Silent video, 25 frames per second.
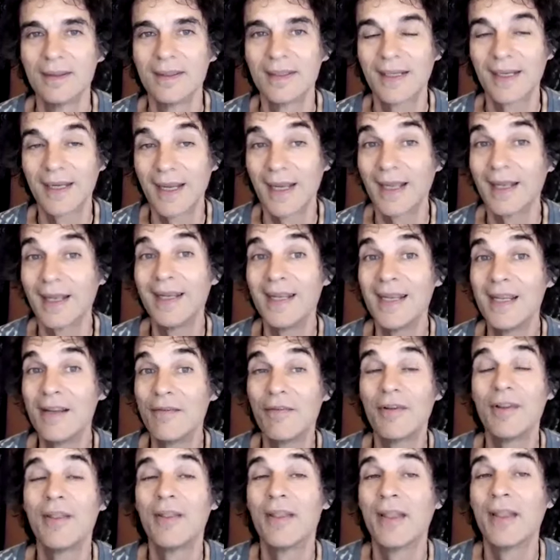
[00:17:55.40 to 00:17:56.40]
can
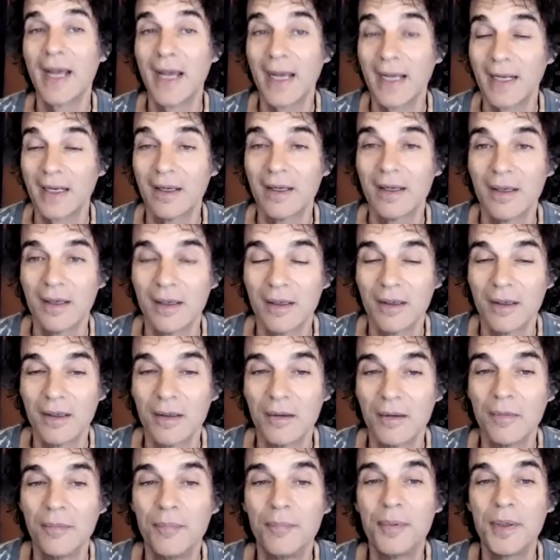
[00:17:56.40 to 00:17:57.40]
even that
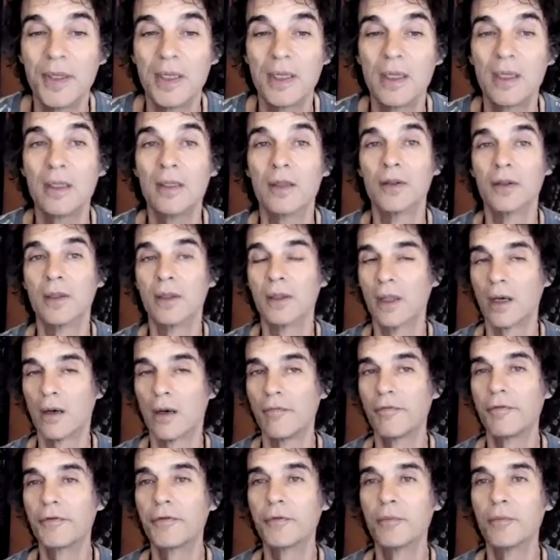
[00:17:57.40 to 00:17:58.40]
be
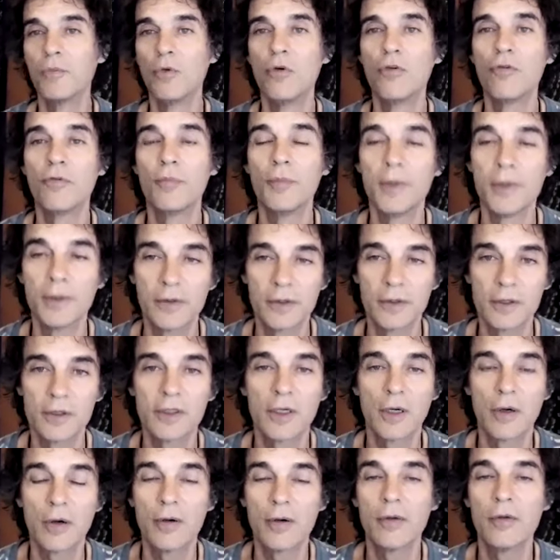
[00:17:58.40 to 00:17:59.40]
love's movement to
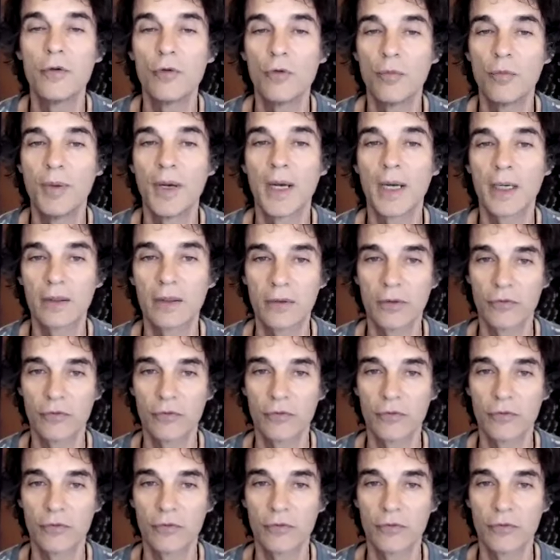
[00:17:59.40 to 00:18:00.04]
turn you back to